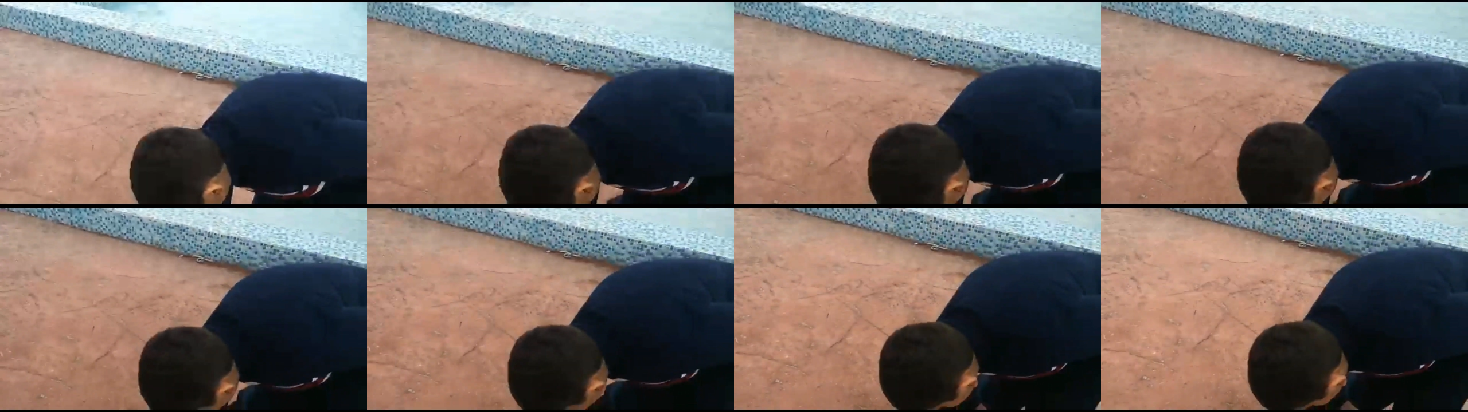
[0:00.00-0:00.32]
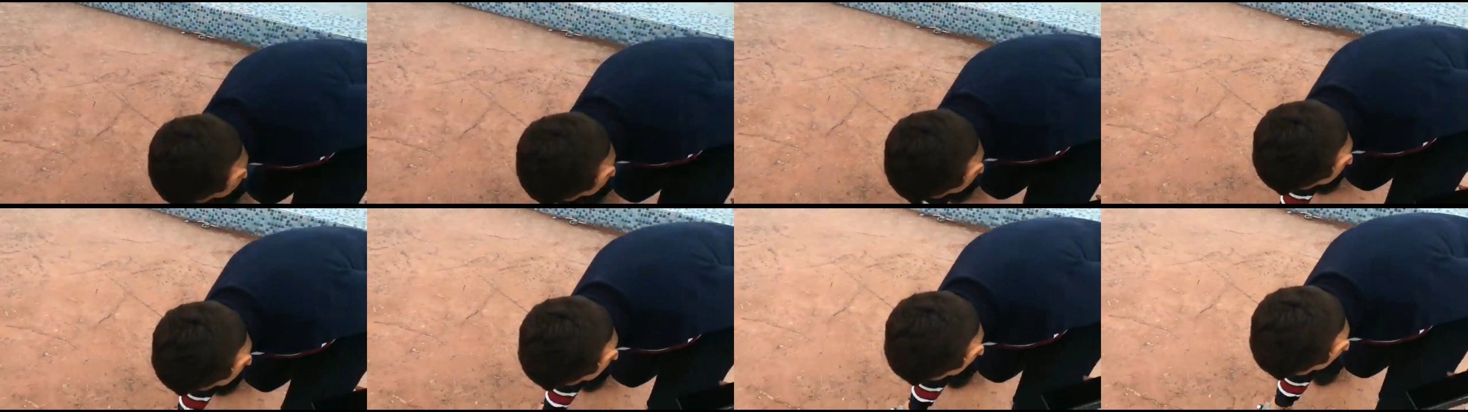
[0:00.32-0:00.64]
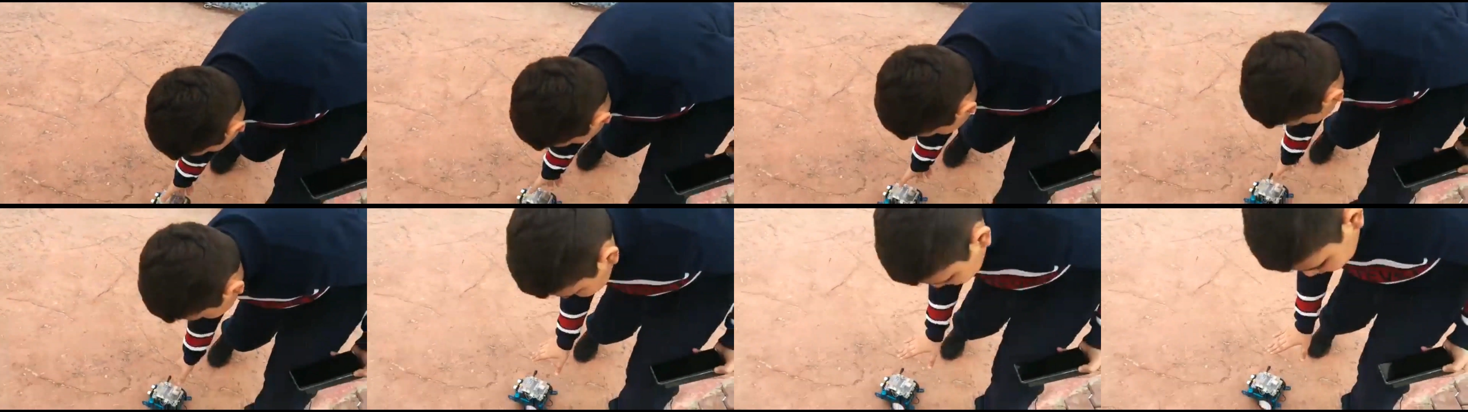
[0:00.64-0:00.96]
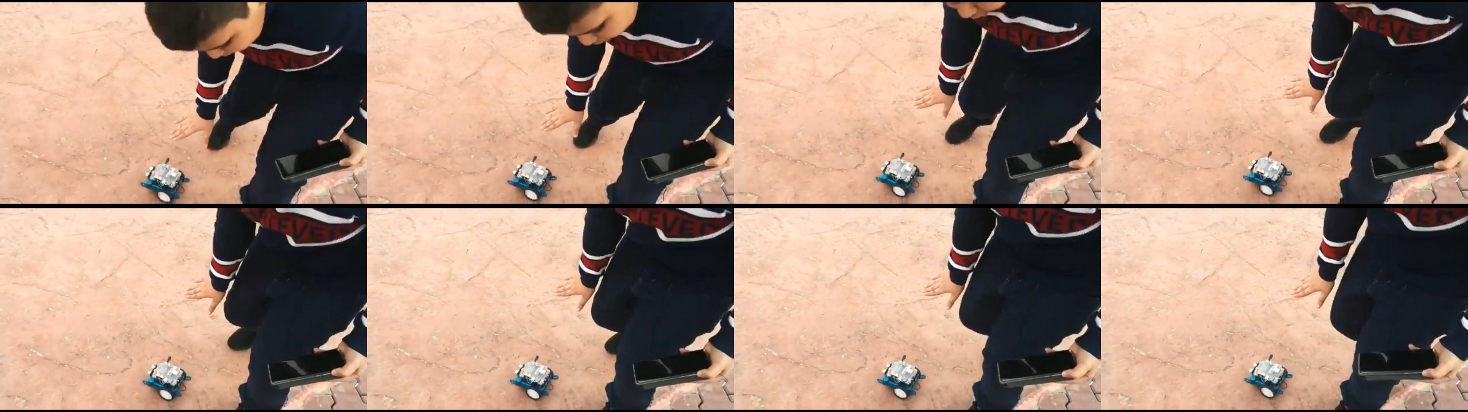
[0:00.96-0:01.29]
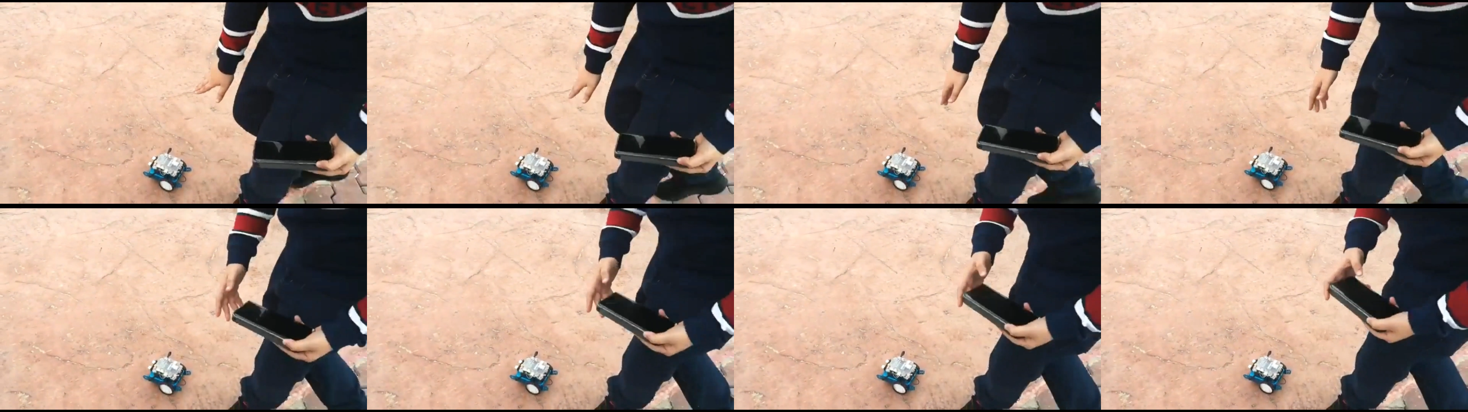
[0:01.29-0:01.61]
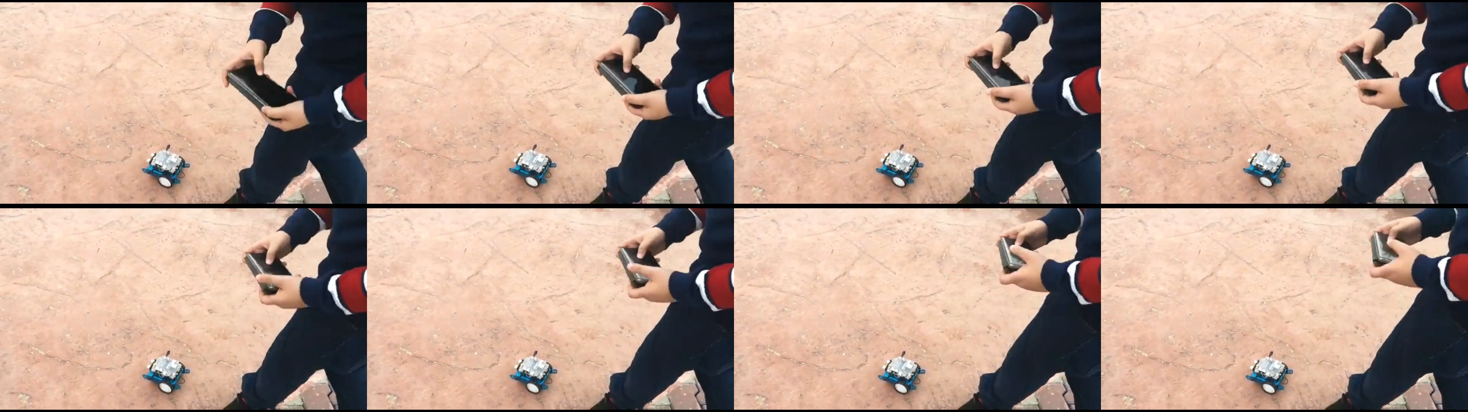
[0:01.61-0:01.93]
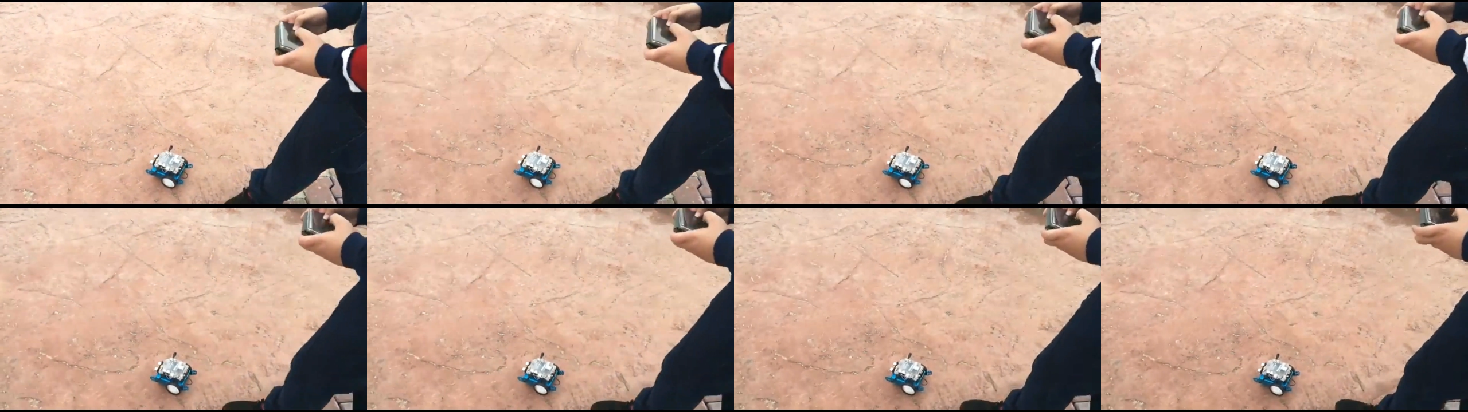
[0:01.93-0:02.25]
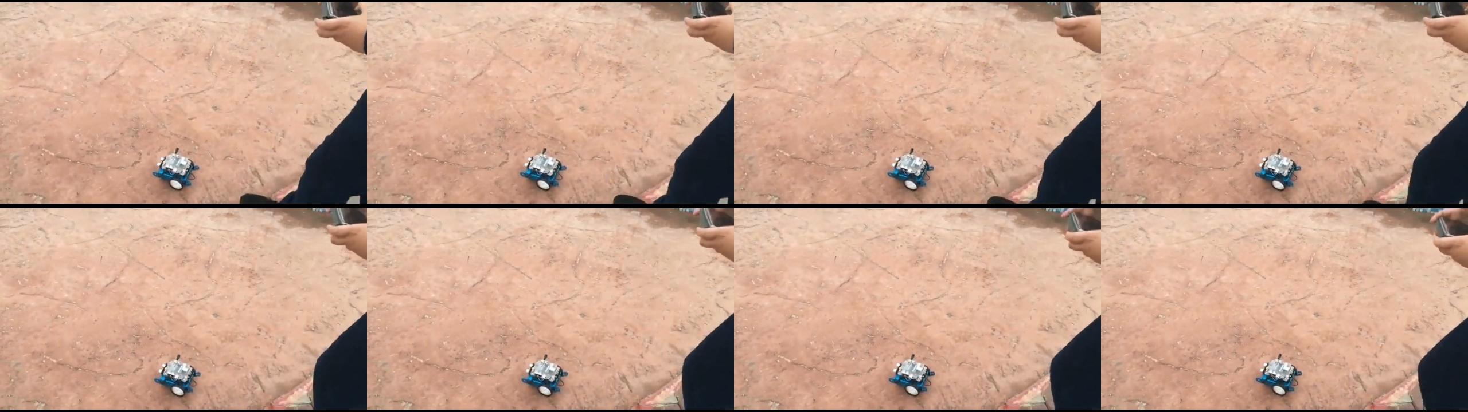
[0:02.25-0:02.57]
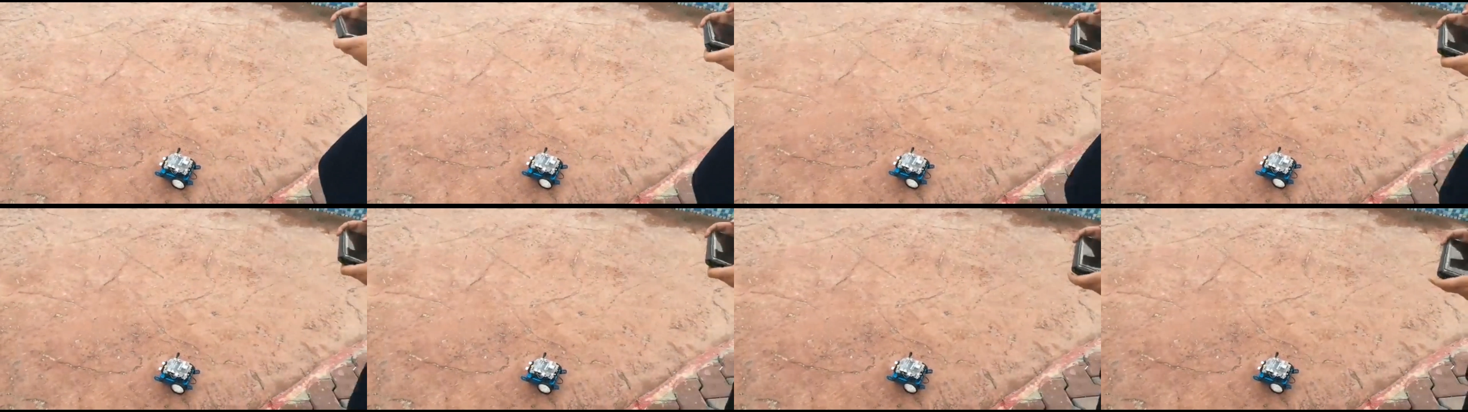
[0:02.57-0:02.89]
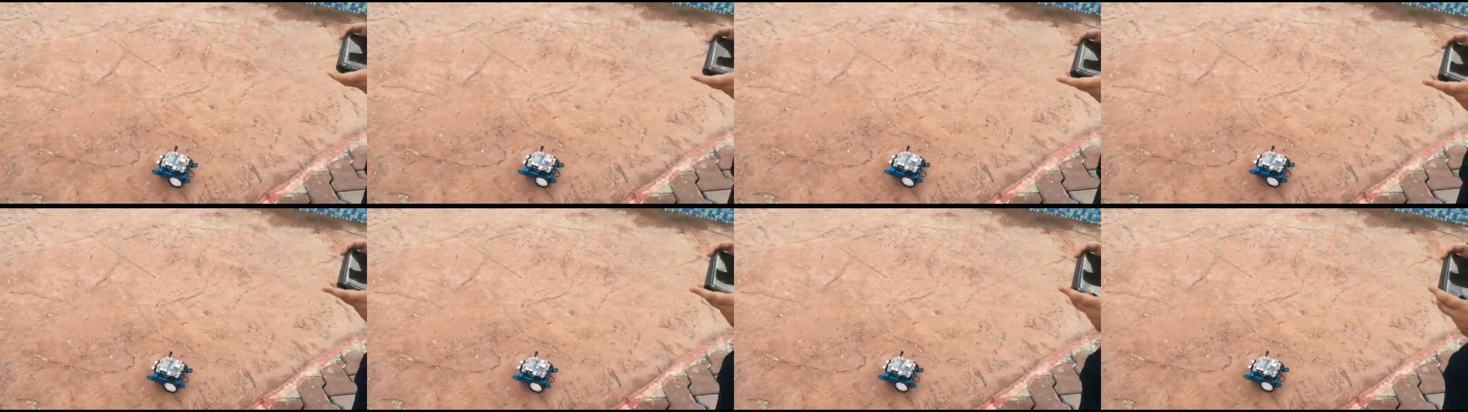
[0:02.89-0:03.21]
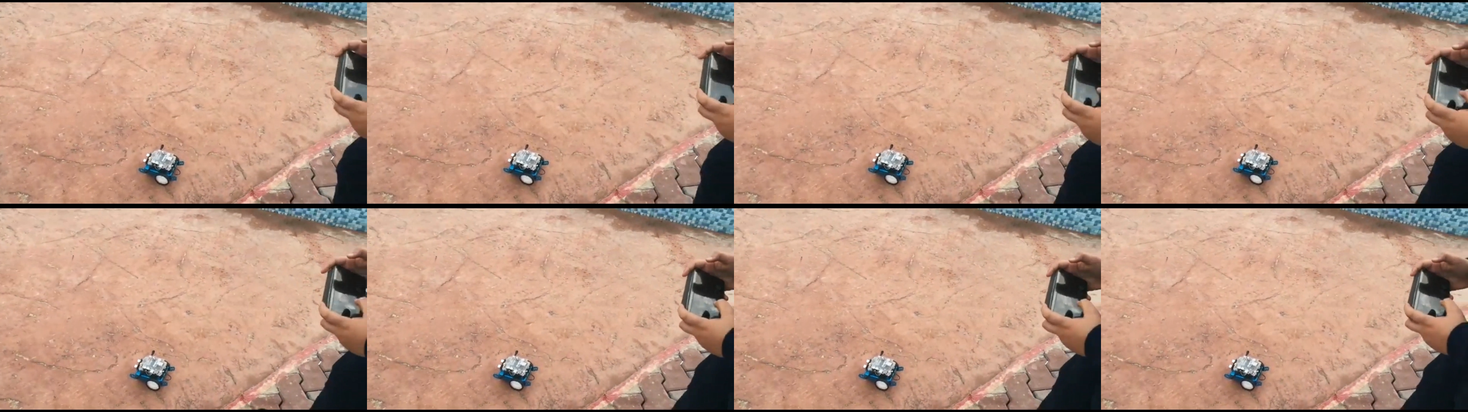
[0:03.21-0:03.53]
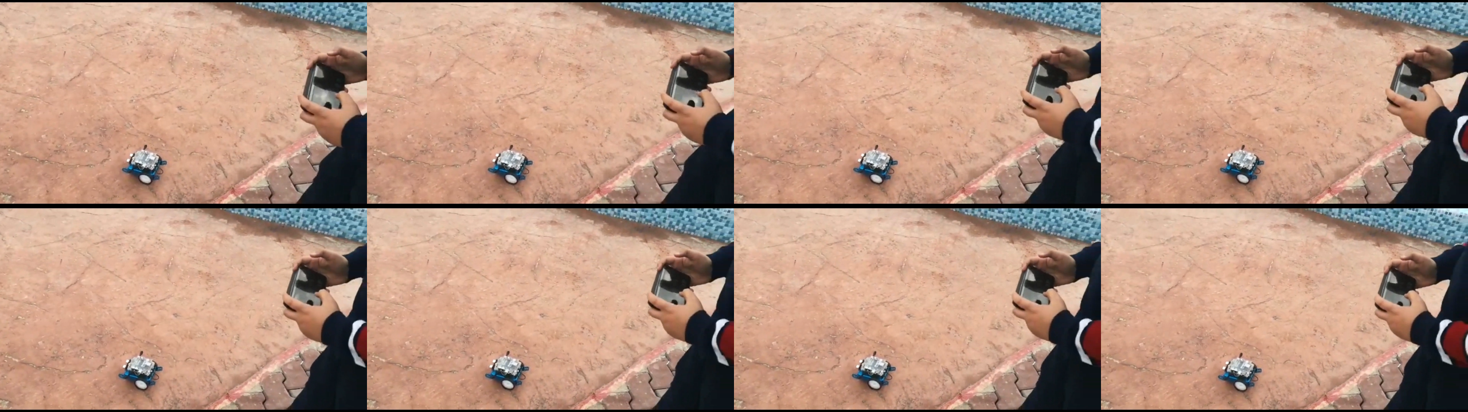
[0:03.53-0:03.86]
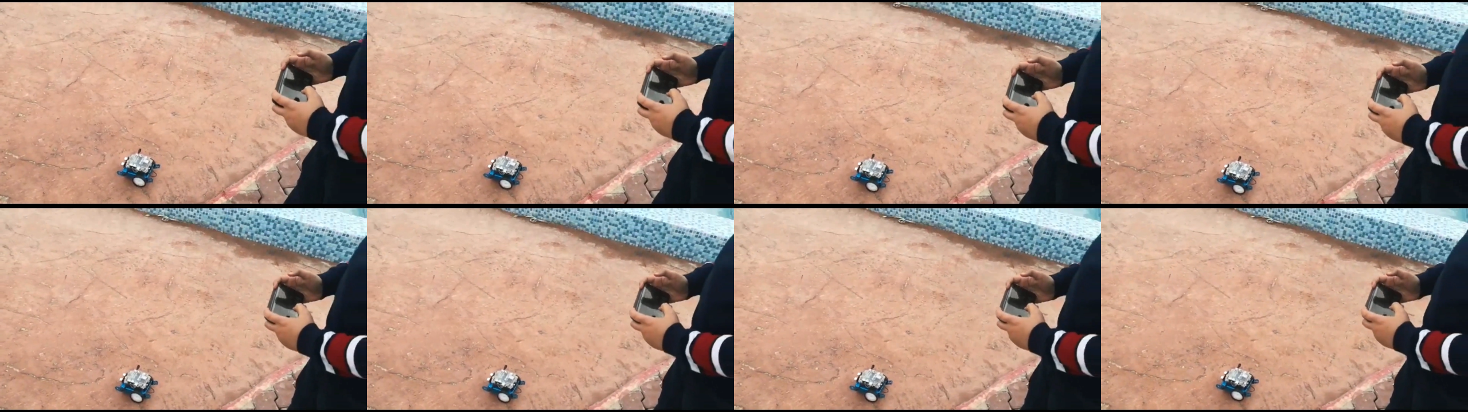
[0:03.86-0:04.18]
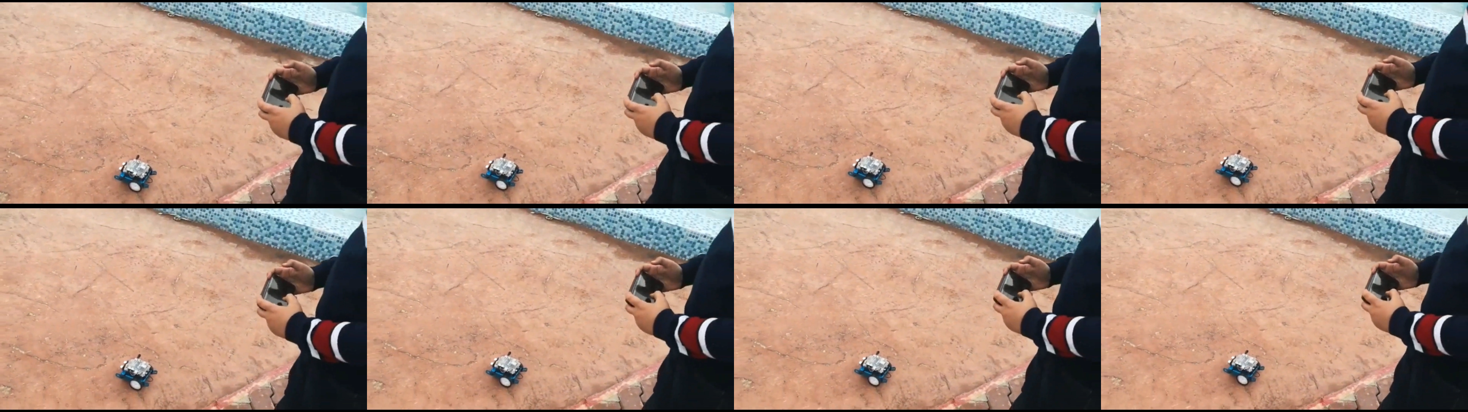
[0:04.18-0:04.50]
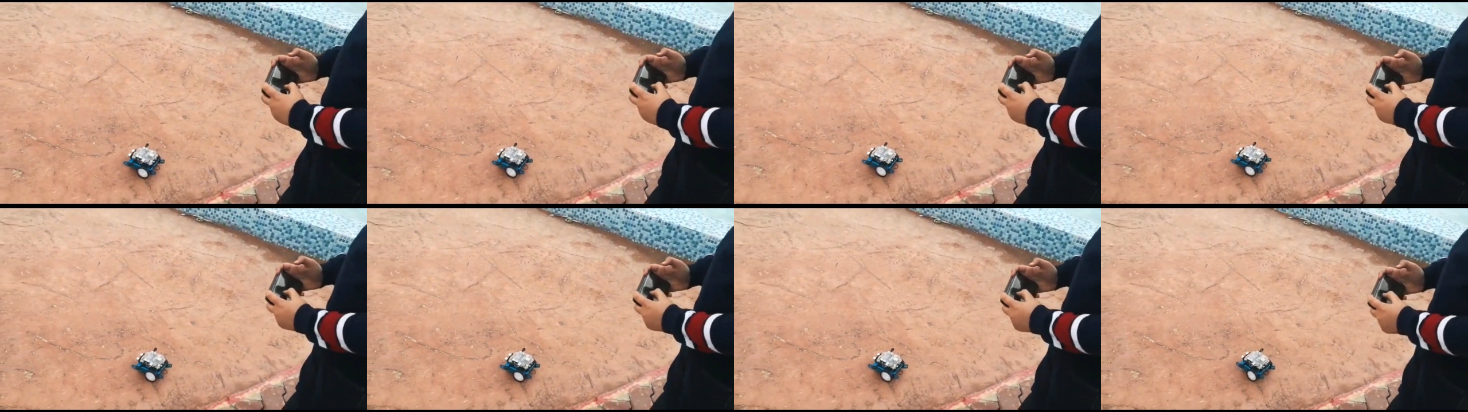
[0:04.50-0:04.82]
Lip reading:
Nobody's mouth can be seen.